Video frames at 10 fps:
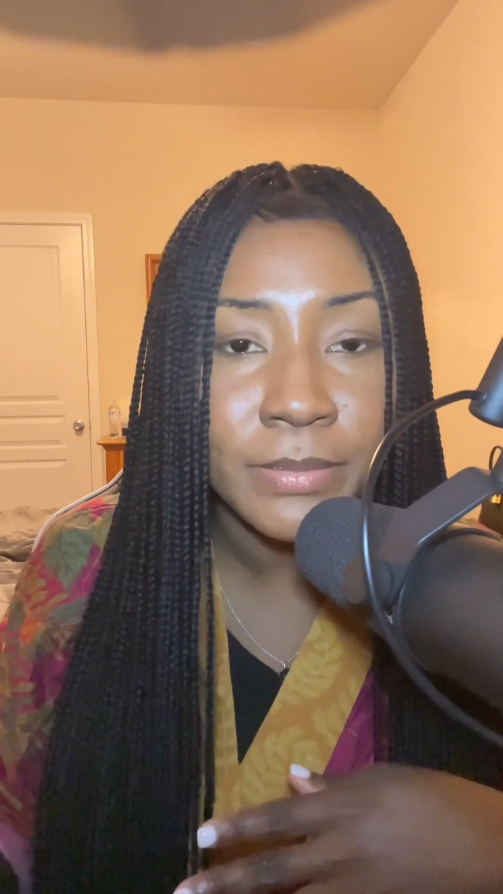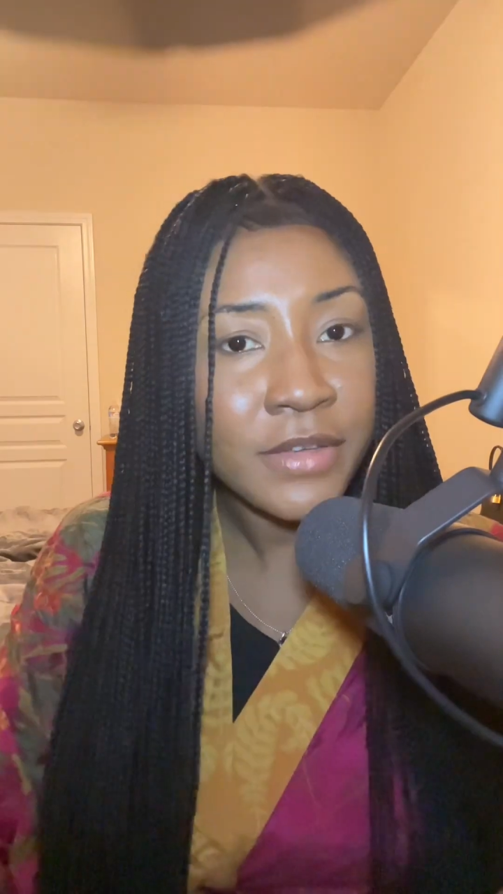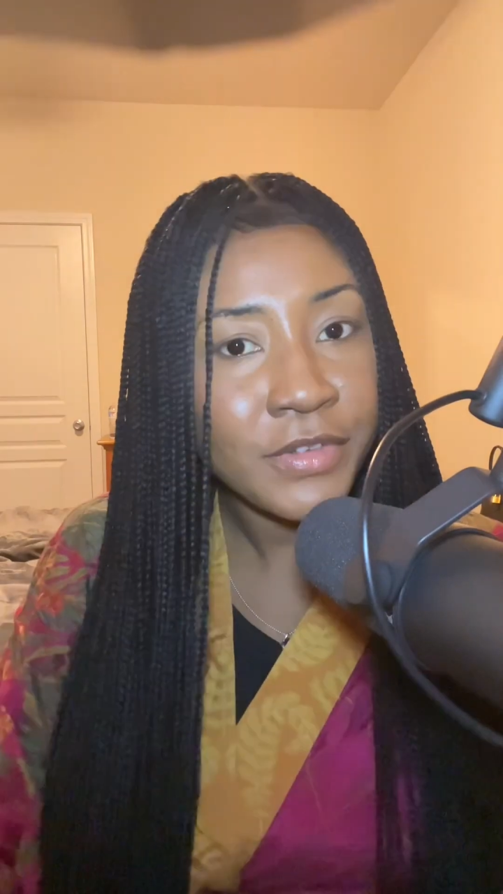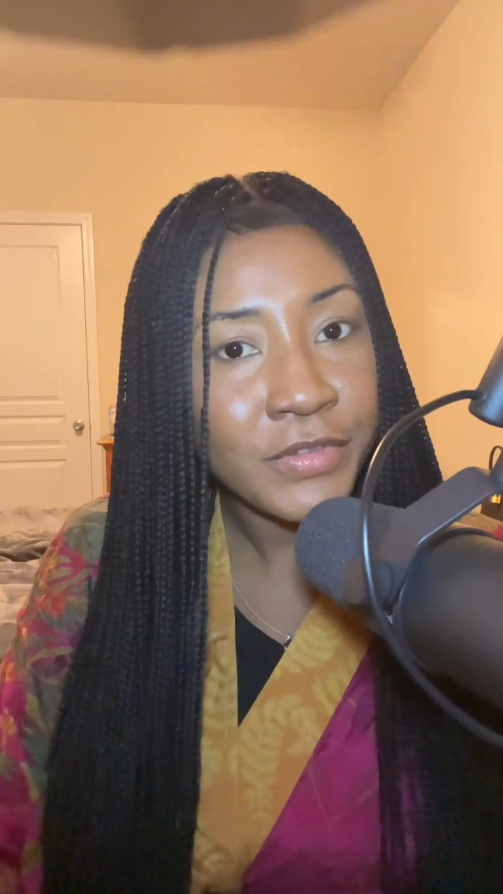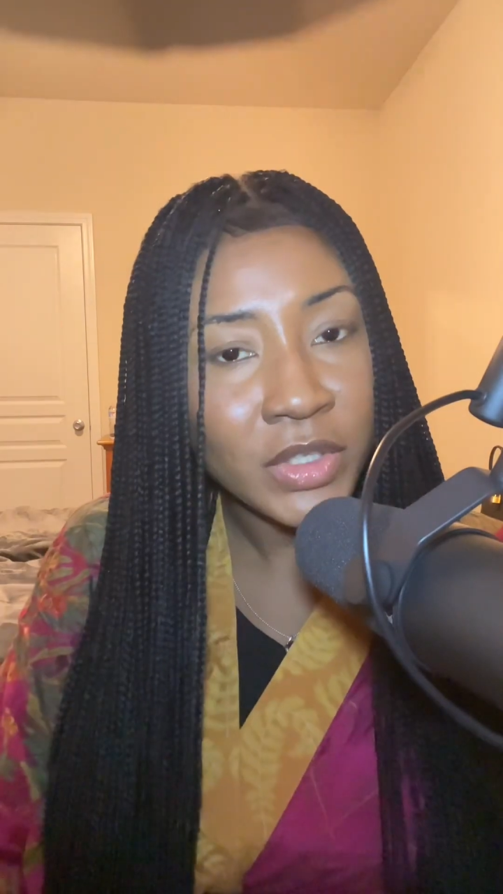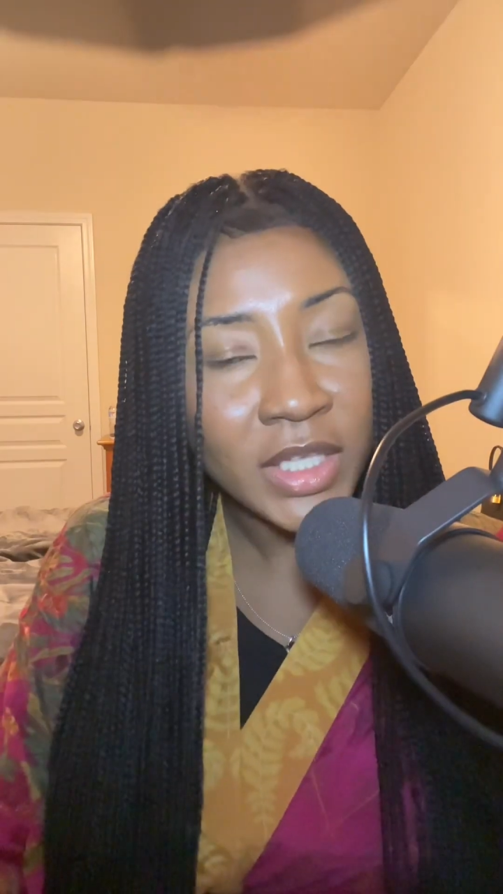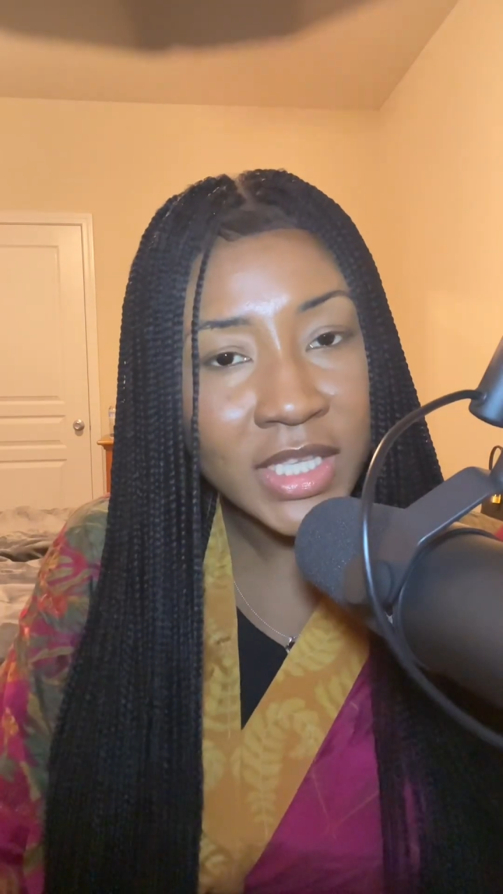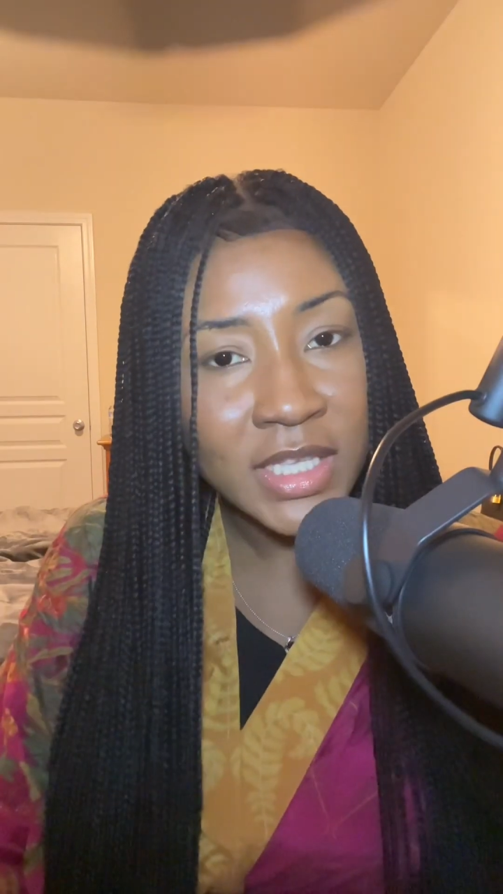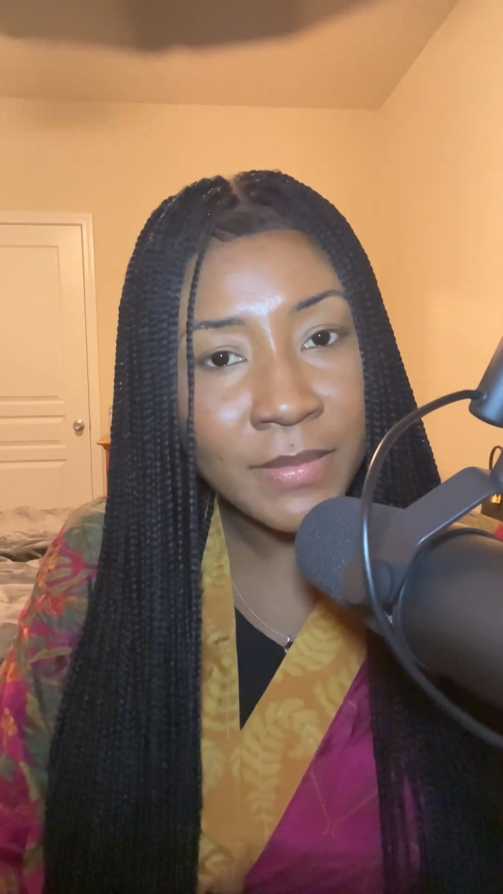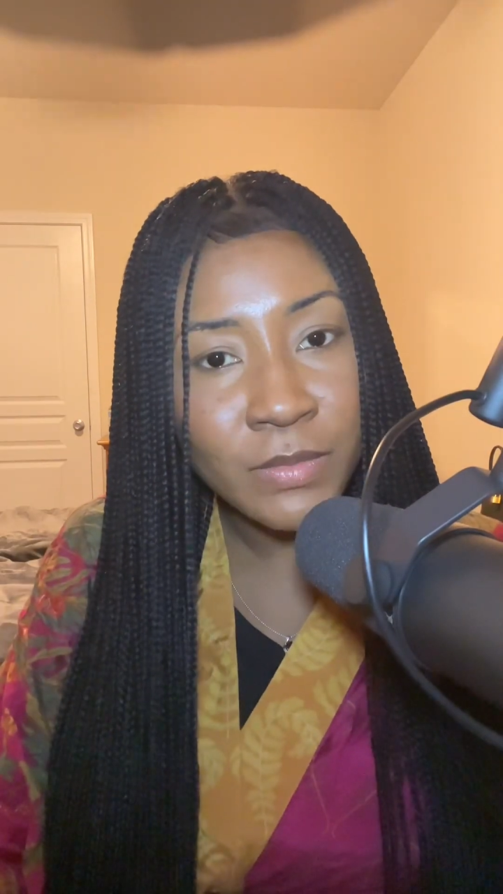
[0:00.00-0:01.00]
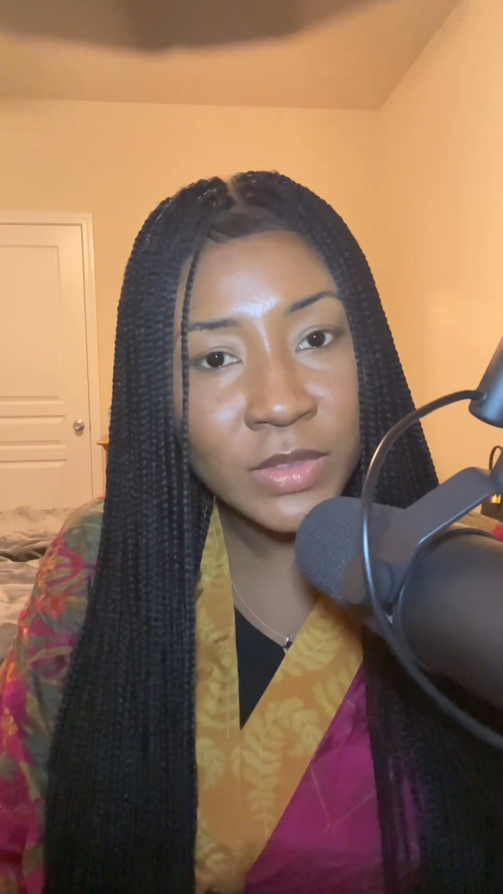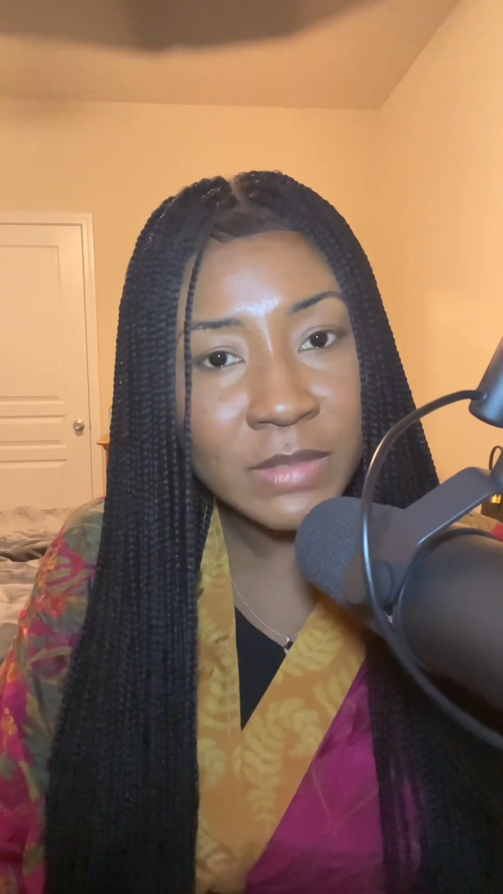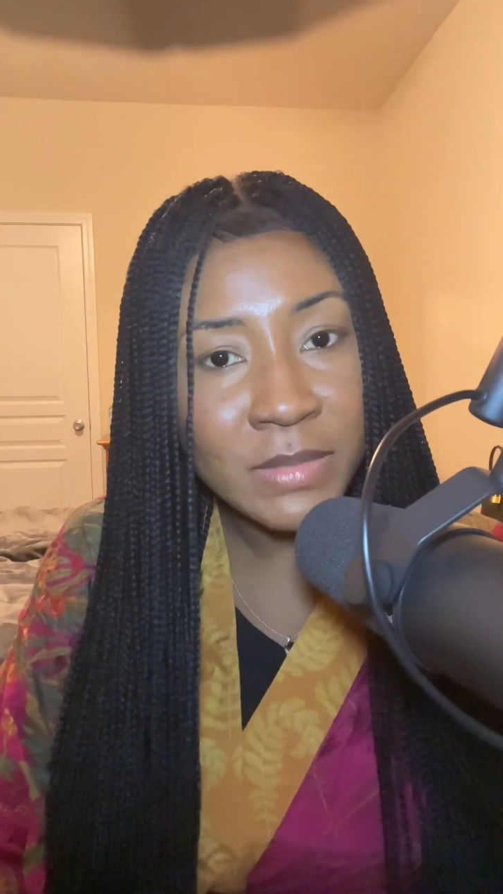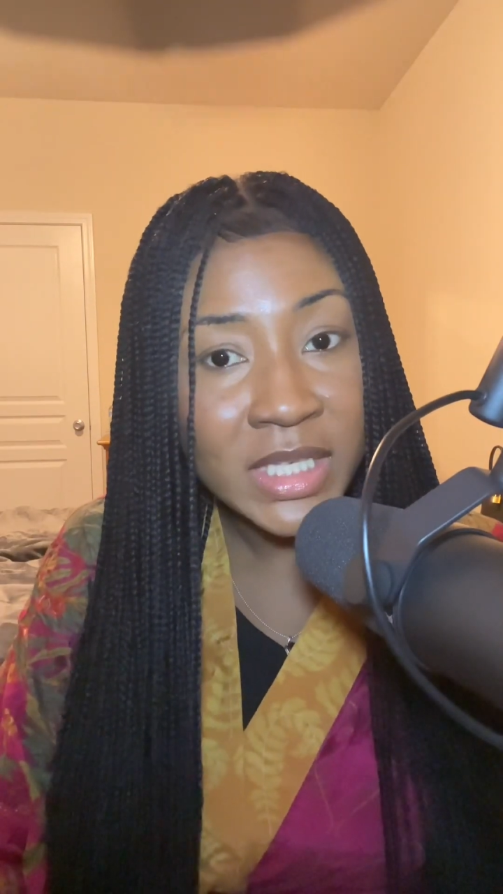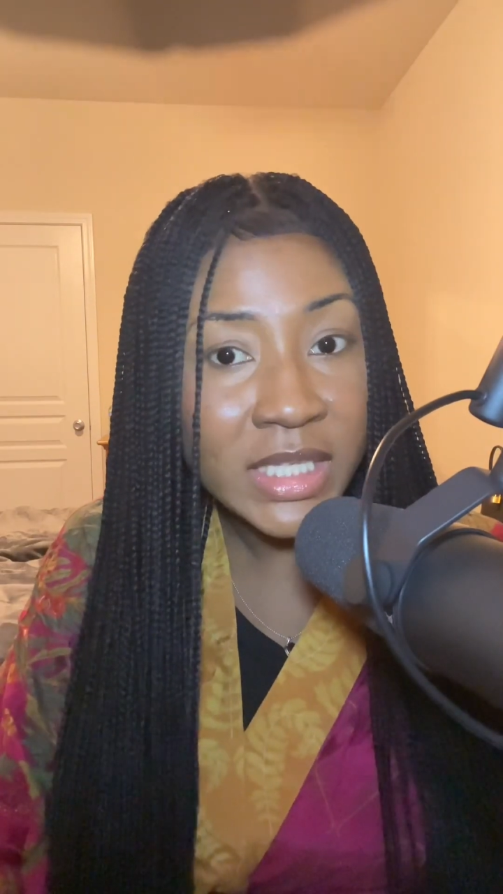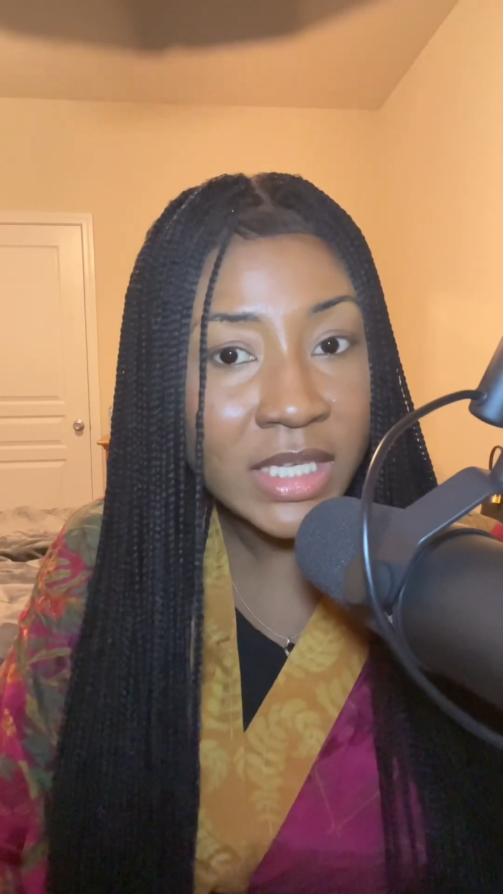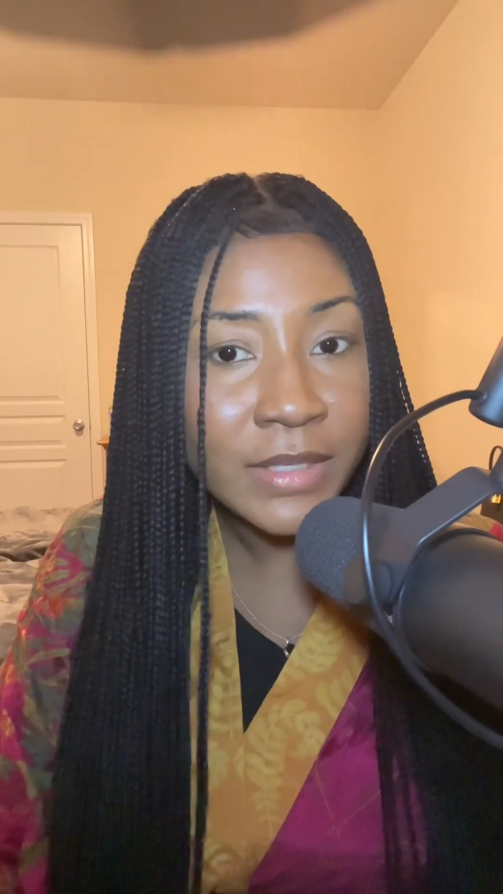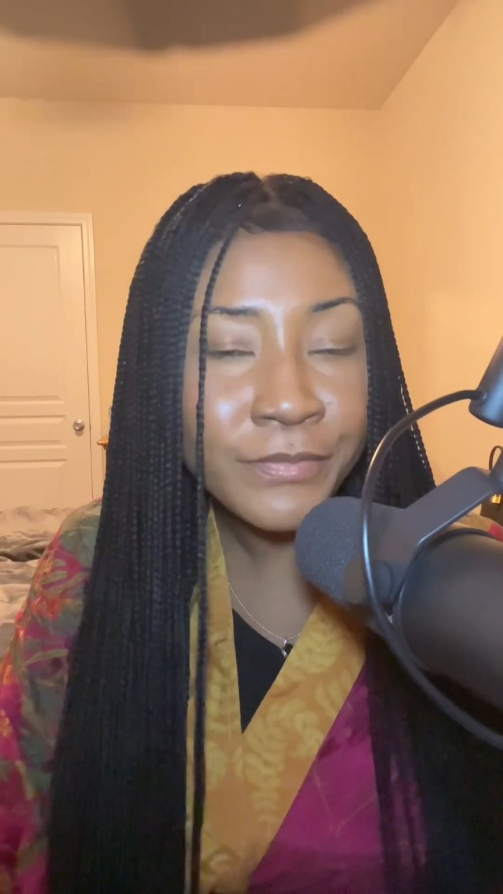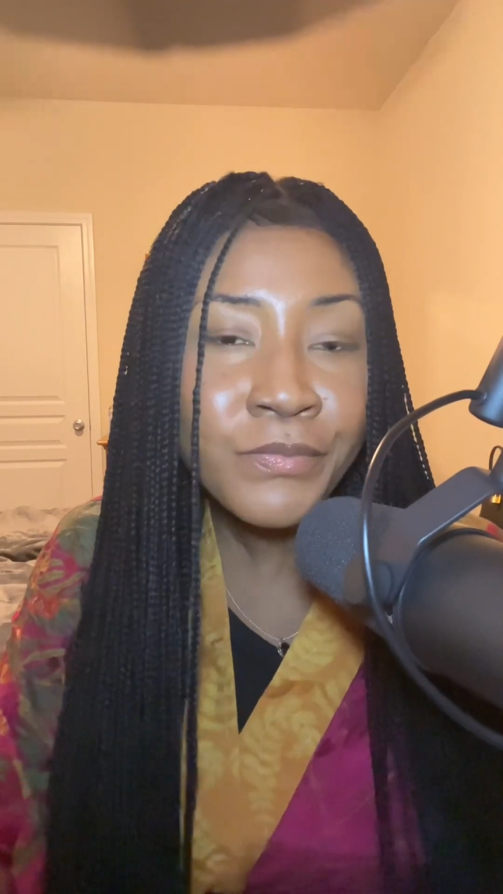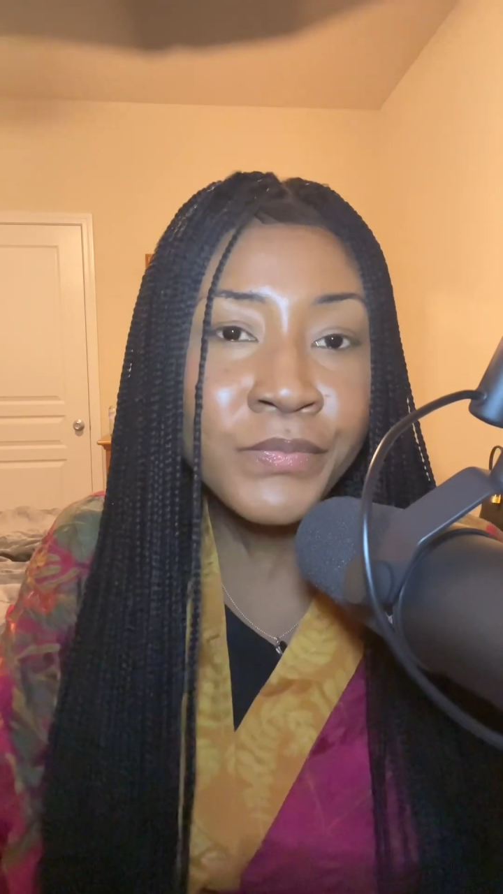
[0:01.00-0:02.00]
If you feel like something was
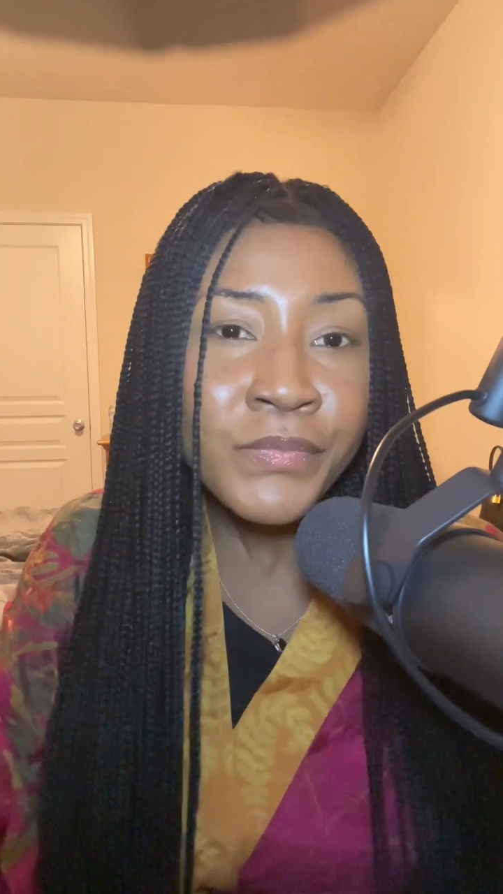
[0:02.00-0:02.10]
missing,